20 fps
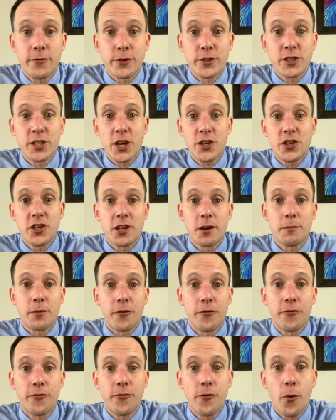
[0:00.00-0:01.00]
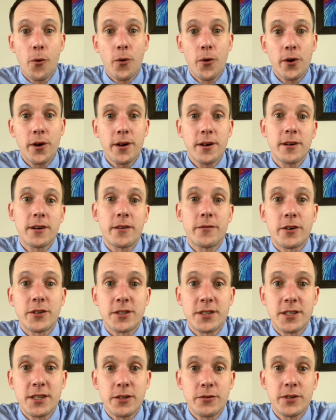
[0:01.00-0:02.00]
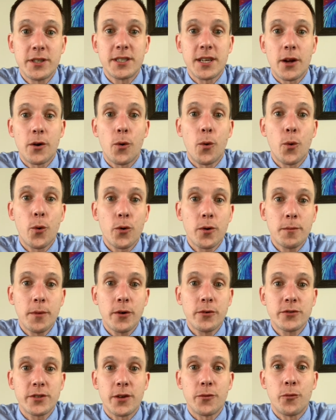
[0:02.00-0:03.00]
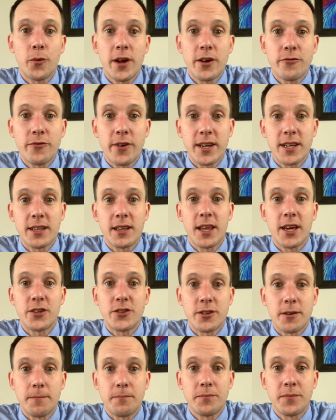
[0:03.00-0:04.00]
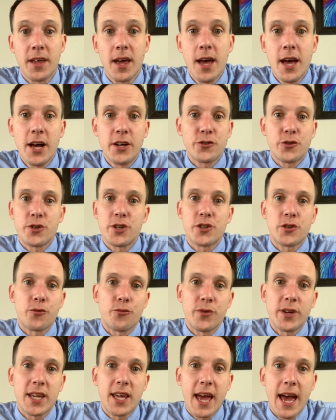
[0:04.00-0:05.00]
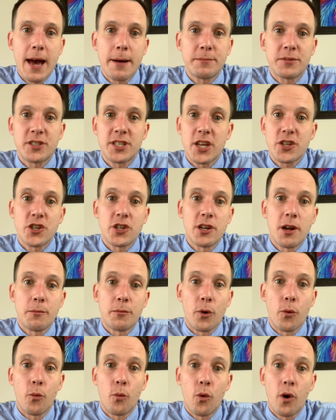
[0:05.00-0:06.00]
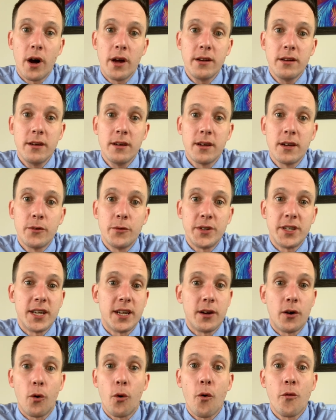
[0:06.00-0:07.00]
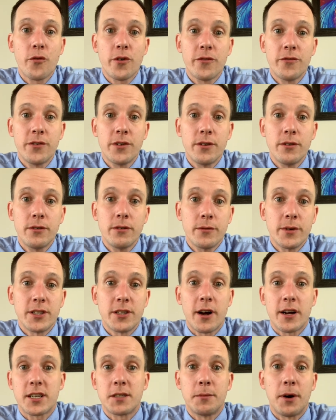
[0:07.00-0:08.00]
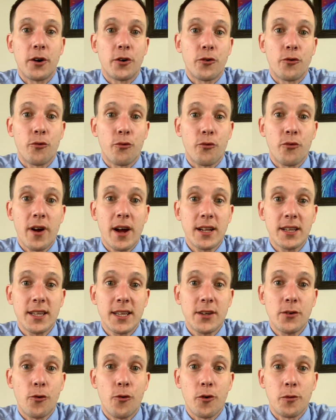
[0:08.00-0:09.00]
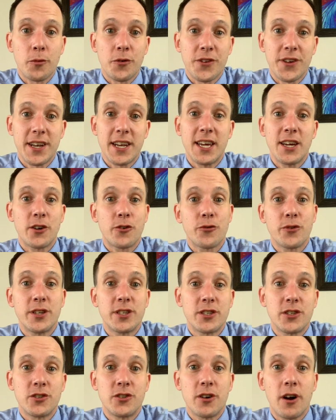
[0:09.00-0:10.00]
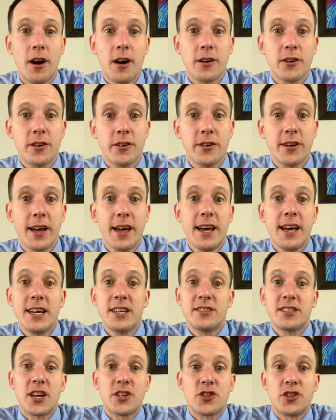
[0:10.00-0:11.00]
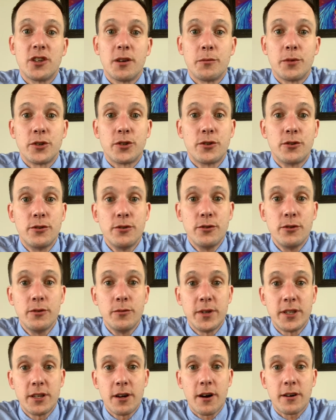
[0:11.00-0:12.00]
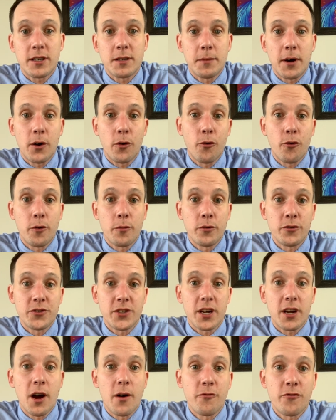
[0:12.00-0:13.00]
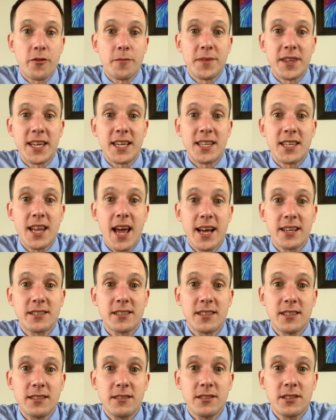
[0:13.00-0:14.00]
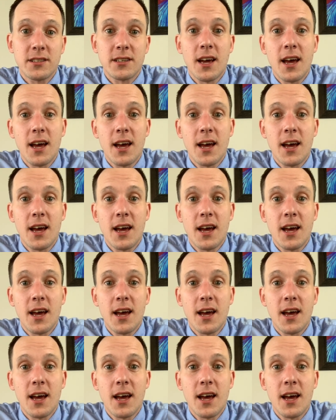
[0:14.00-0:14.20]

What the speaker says: session number 4 of our series on hormones and weight regulation. So just to recap, session number 1, we did an overview. We talked about ghrelin, hormone that increases your hunger. Session number 2, we talked about hormones that come from the intestines.